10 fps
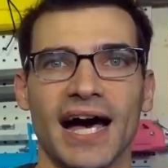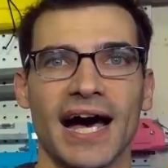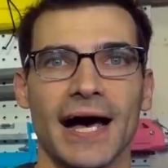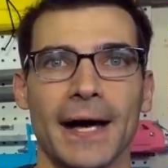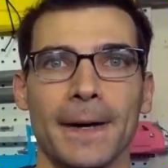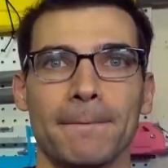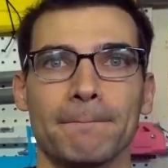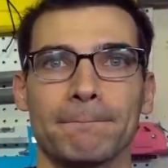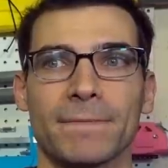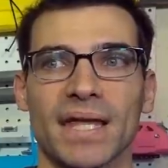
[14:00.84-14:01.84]

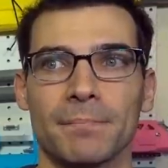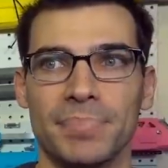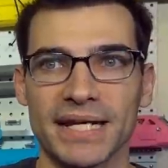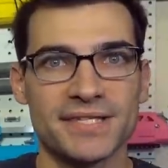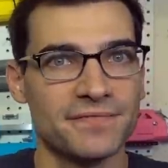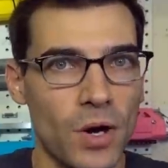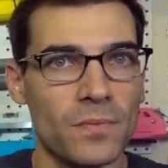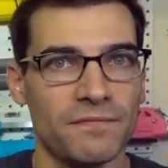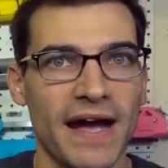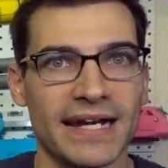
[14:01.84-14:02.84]
but it's
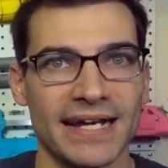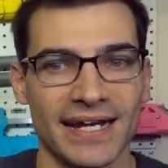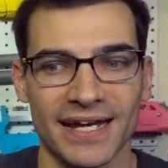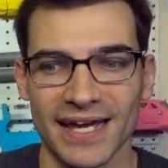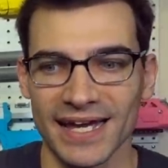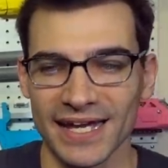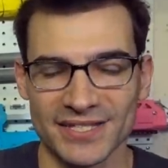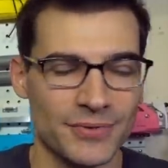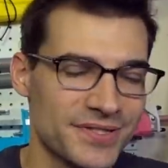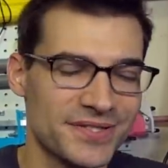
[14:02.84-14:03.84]
foam fighting.
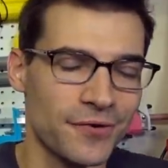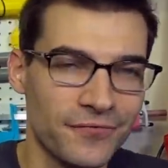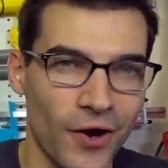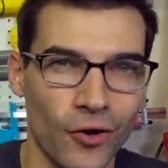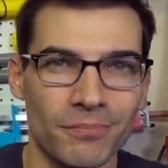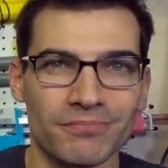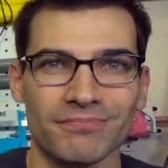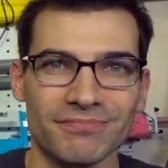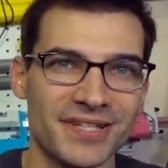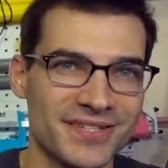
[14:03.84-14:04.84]
So it's still foam.
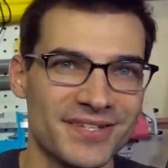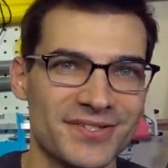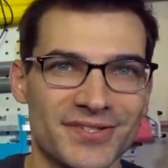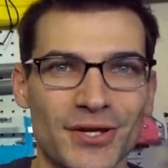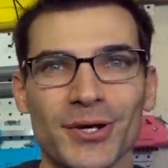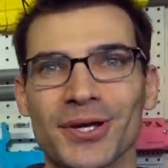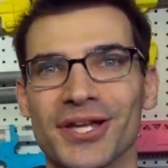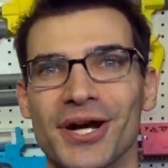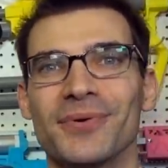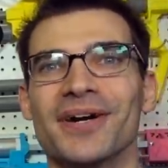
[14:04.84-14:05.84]
It's still,
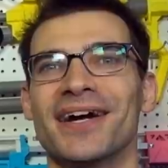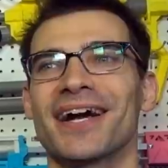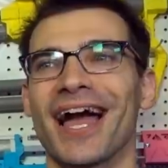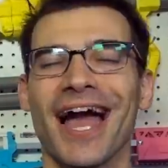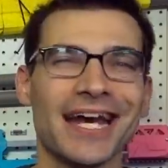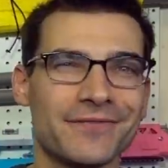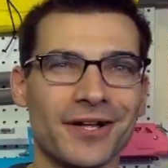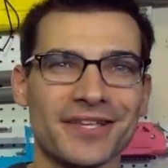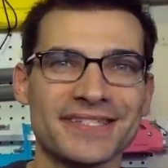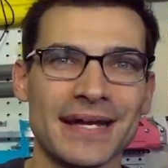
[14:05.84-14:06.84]
you know, kind of
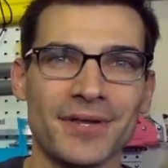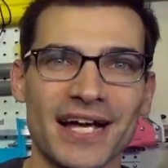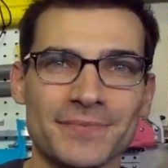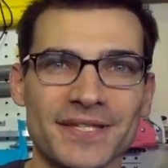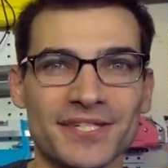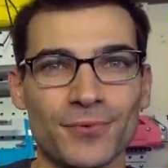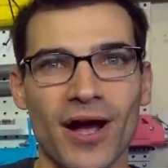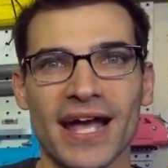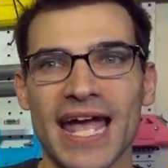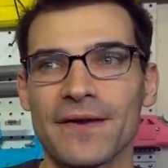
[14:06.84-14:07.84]
on the same lines, but this is where
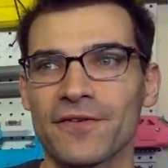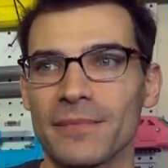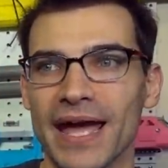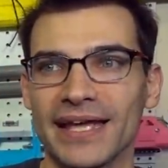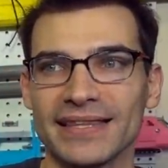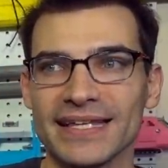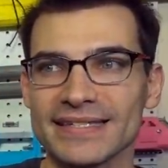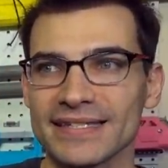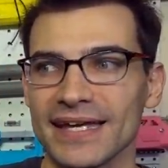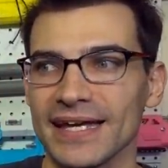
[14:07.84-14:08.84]
I came from. And
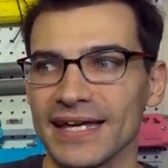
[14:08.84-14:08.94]
this